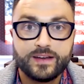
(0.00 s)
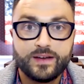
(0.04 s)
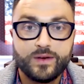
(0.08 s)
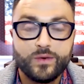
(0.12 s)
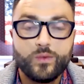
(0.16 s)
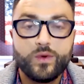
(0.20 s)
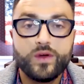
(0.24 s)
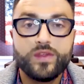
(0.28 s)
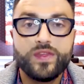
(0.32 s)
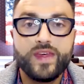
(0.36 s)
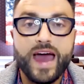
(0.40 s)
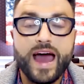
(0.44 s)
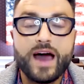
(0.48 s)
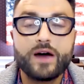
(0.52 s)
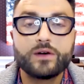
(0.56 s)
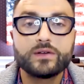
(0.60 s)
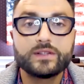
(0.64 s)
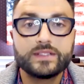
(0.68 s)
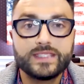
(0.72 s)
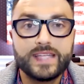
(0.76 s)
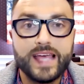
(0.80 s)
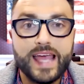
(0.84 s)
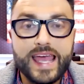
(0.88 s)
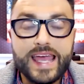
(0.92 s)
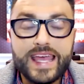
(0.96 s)
without
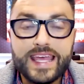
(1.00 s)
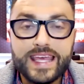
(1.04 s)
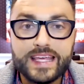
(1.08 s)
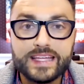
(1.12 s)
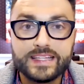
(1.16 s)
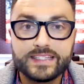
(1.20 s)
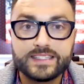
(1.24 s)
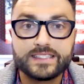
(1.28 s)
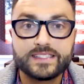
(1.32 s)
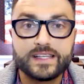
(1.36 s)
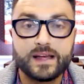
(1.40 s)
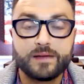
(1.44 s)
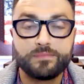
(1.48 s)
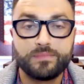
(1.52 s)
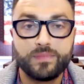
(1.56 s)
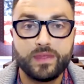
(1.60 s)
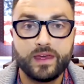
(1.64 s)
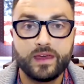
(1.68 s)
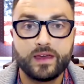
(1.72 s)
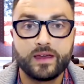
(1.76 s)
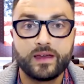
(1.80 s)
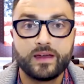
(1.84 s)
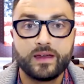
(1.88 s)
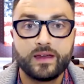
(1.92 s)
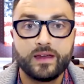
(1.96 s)
taking
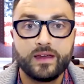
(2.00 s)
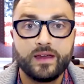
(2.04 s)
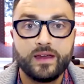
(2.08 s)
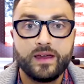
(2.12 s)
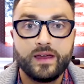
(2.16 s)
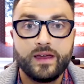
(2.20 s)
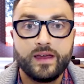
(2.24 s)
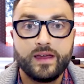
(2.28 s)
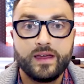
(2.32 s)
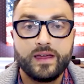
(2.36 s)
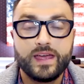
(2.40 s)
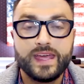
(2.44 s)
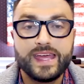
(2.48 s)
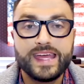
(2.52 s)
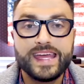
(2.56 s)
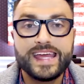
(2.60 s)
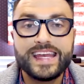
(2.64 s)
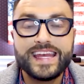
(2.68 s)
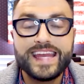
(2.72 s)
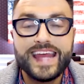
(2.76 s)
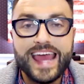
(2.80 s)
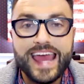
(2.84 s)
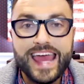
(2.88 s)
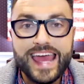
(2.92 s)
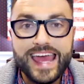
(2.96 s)
something
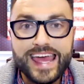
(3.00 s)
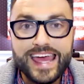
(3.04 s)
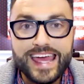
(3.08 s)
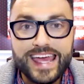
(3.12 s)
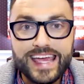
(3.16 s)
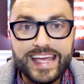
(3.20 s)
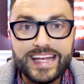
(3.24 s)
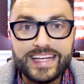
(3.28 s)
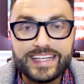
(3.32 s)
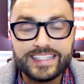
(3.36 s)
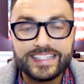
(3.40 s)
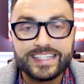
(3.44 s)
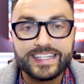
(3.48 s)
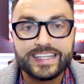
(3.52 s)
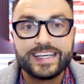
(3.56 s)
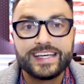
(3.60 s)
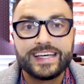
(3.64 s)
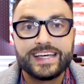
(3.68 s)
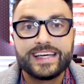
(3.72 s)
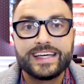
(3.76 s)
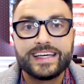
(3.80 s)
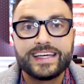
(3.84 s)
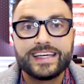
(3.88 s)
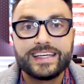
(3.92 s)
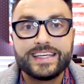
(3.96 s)
in 8
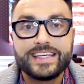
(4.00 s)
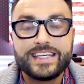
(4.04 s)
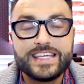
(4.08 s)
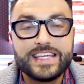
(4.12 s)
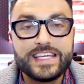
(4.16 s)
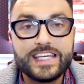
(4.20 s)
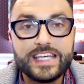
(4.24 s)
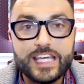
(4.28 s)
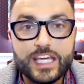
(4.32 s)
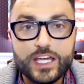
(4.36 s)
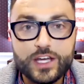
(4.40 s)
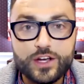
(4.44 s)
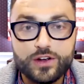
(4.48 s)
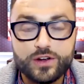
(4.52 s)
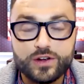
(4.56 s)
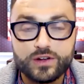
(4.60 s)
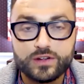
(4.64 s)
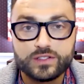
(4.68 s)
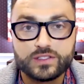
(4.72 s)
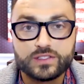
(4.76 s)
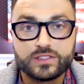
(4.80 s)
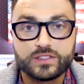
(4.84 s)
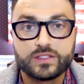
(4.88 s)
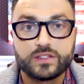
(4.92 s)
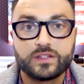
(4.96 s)

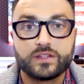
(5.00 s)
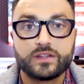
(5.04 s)
years.